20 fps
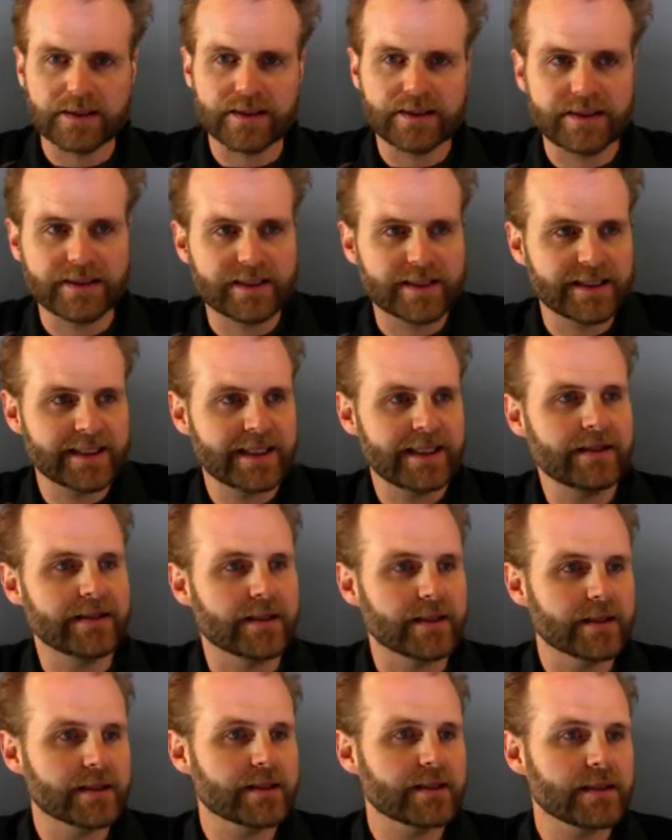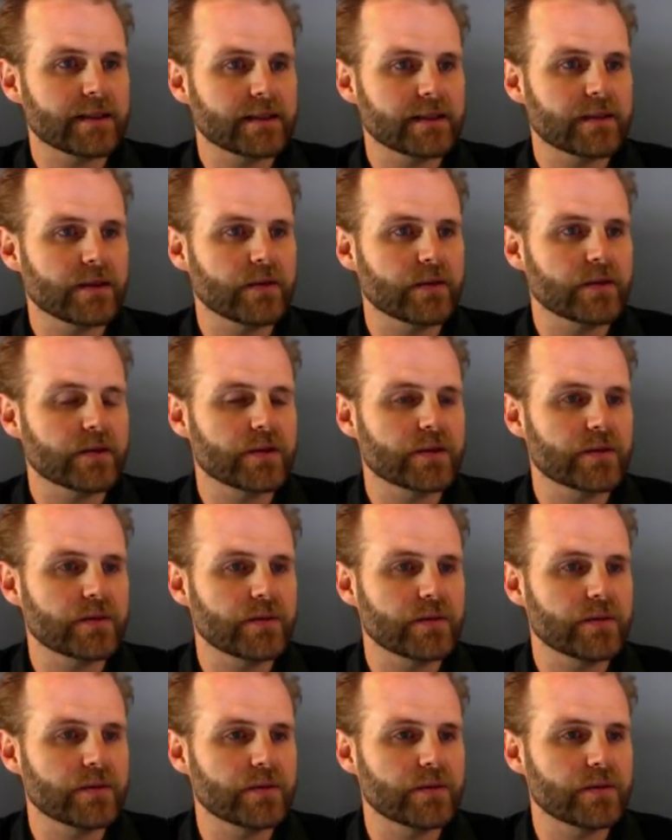see this, let's go
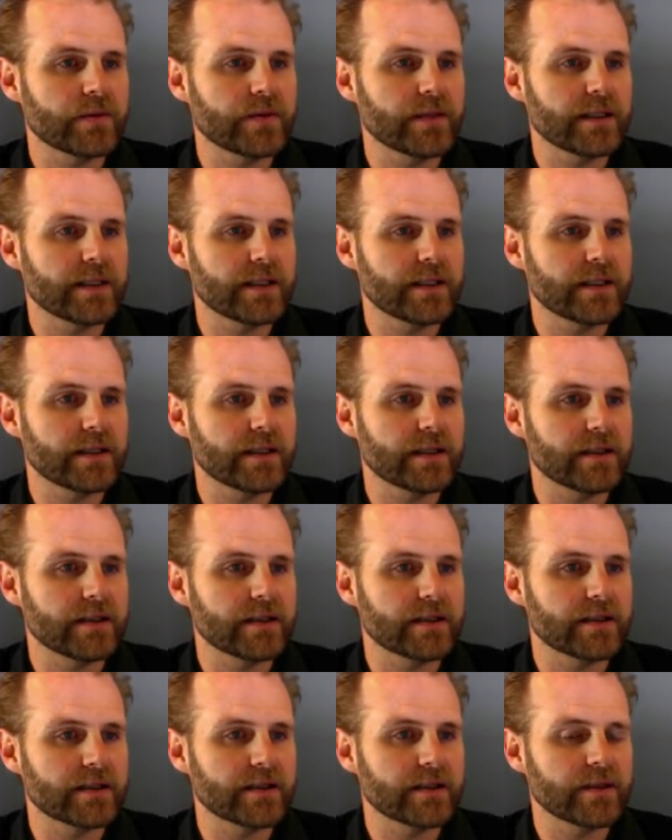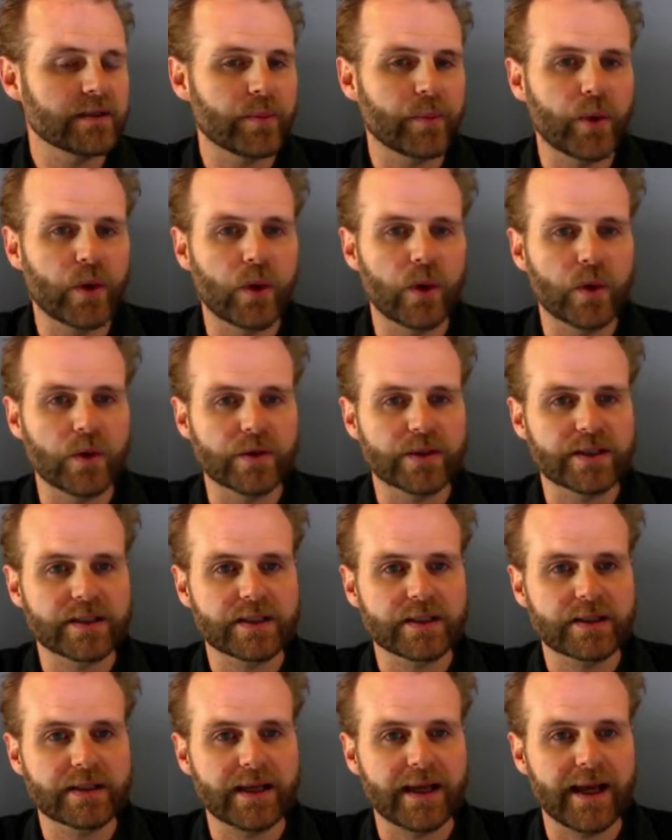to let's say the
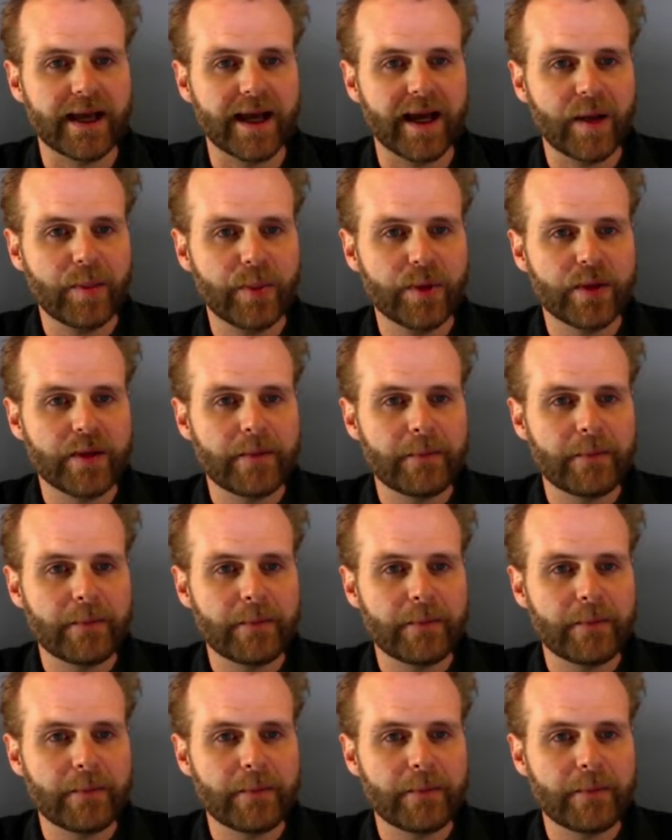Pulse app.